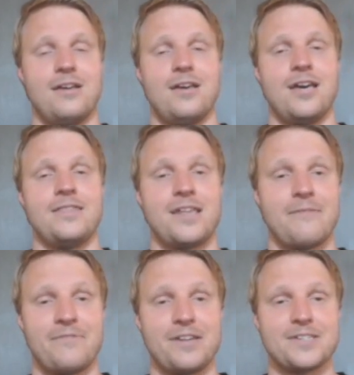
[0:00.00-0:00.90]
And then I'm
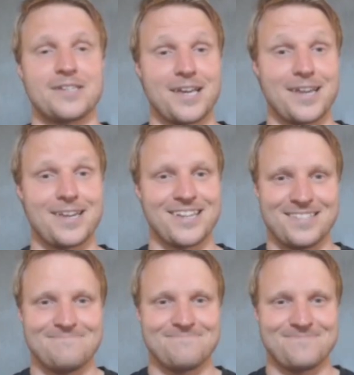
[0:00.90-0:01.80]
finished. And
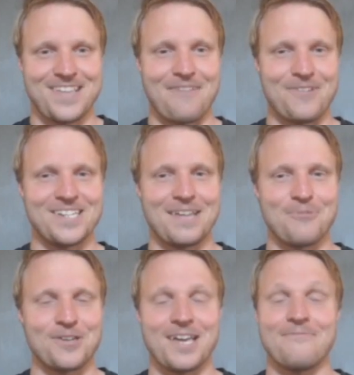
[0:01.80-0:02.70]
I've reached that
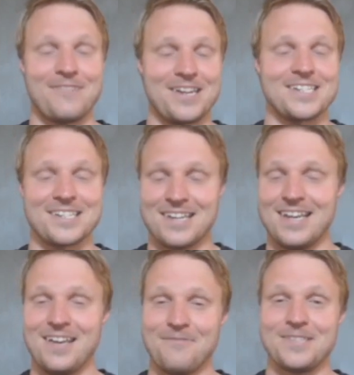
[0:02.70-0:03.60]
point. I'm finished
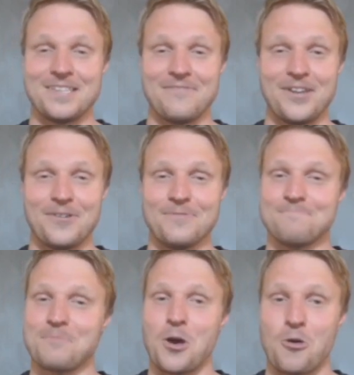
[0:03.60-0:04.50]
with this video.
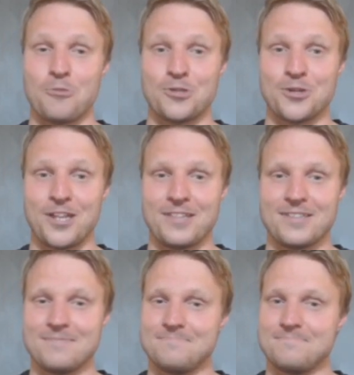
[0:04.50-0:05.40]
I hope you enjoyed it.
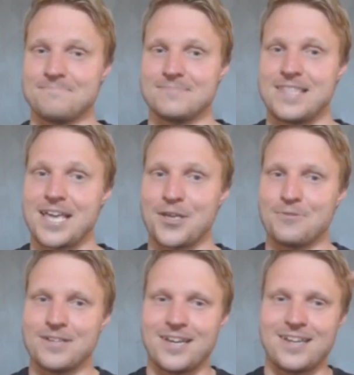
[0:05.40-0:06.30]
Thank
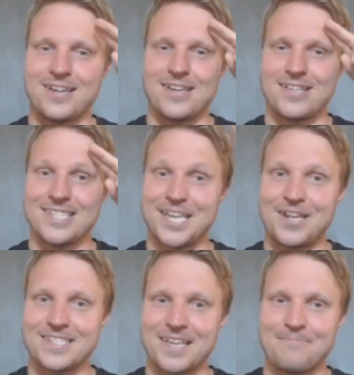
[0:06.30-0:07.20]
you, and see you
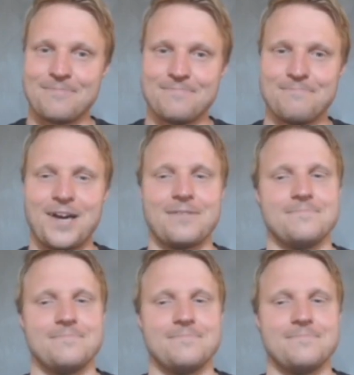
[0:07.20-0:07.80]
next time. Bye.